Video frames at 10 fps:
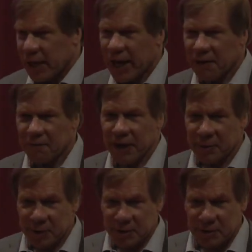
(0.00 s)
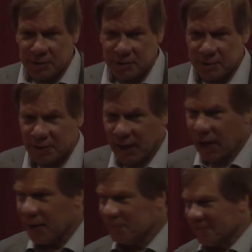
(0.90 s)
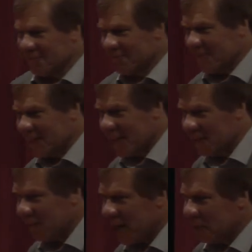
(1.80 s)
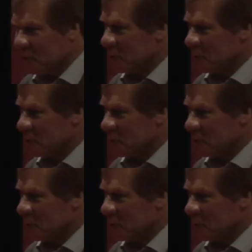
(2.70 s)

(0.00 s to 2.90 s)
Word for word: add vitamins, uh, and the vitamins